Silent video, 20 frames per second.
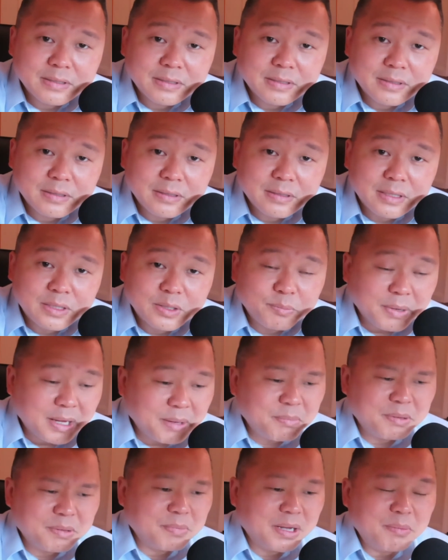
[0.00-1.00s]
You know,
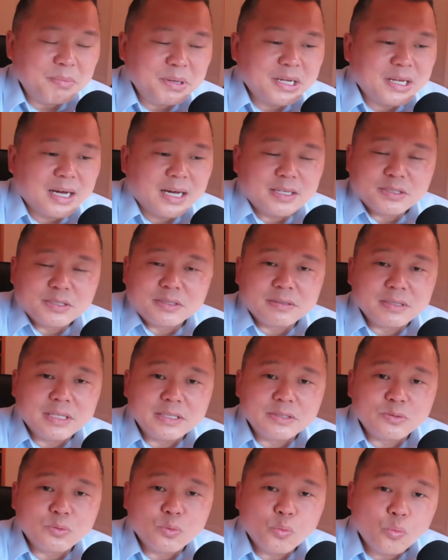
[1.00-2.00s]
maybe maybe God is
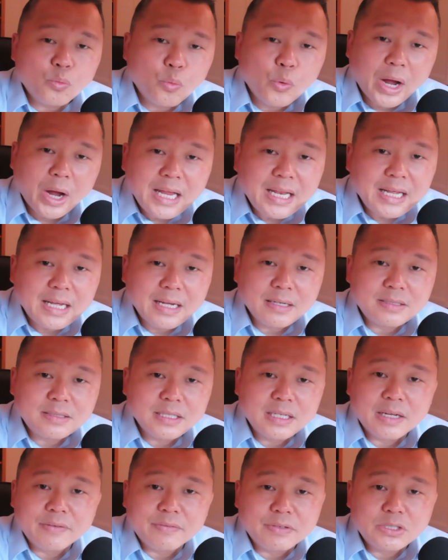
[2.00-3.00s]
is waiting to
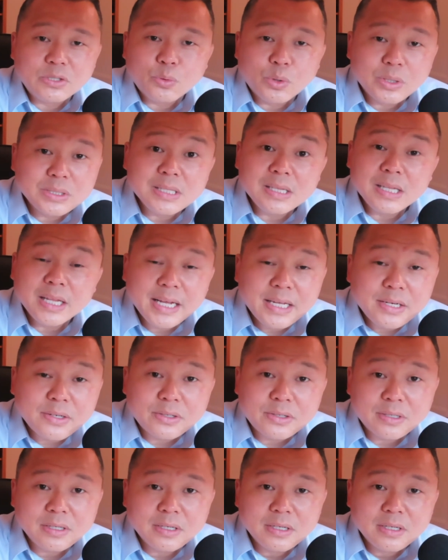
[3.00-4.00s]
give it to us
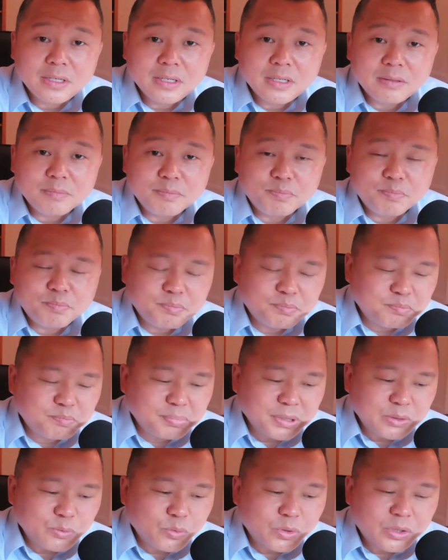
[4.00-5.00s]
later,
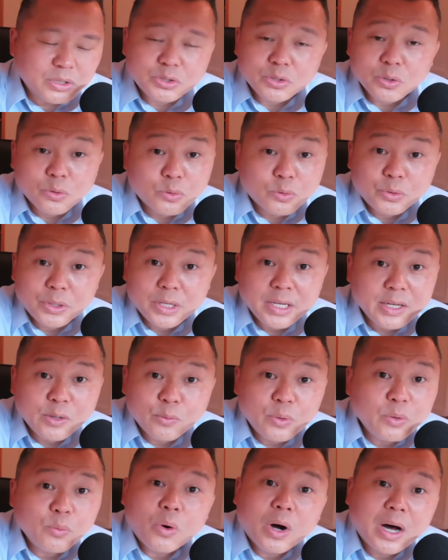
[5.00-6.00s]
but we're so greedy we
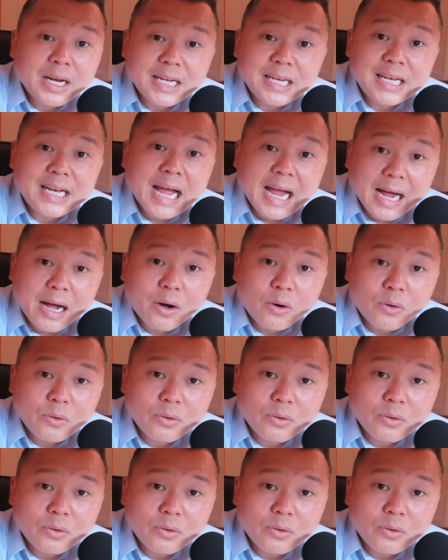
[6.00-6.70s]
want it now.